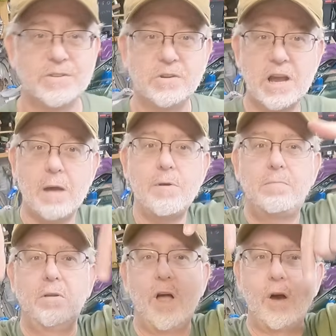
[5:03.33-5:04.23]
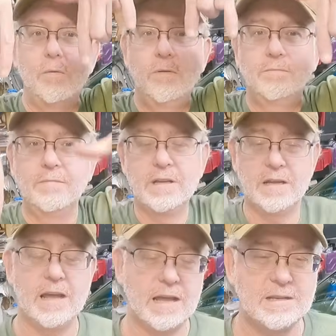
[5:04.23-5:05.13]
so comment below.
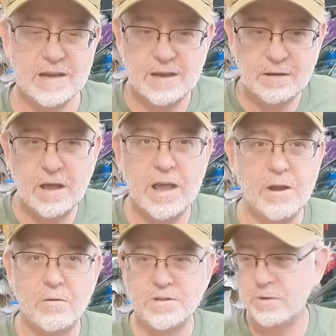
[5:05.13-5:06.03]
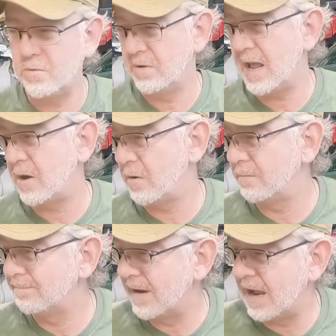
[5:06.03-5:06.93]
And I always, oh, that hurt.
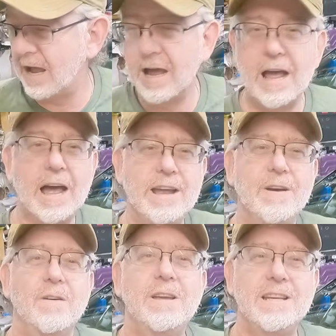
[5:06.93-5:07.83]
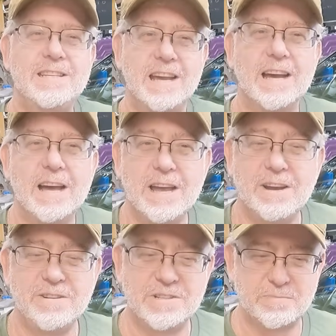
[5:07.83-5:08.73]
I always
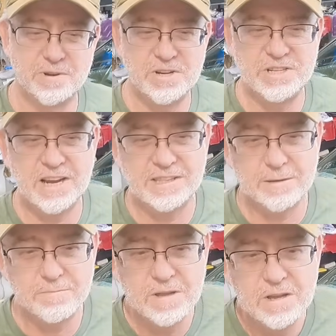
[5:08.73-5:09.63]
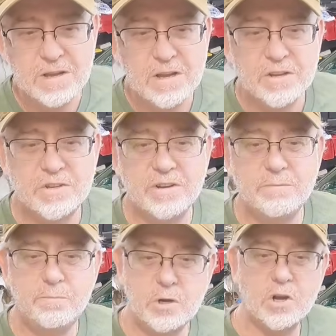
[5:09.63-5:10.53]
appreciate them. So
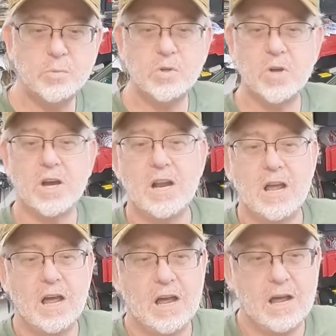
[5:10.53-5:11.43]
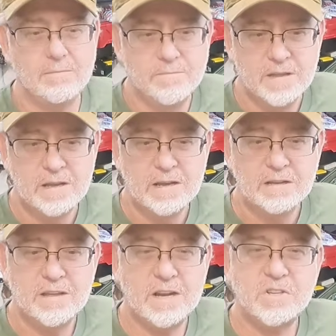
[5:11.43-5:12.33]
because we're talking,
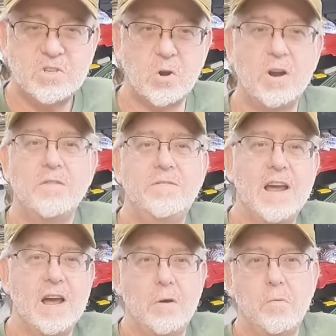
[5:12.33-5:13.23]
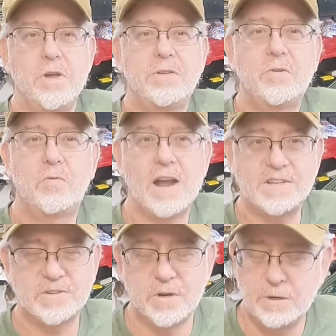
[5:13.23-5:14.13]
let us start off now with
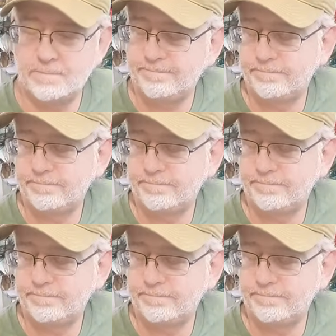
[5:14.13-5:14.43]
Chrysler.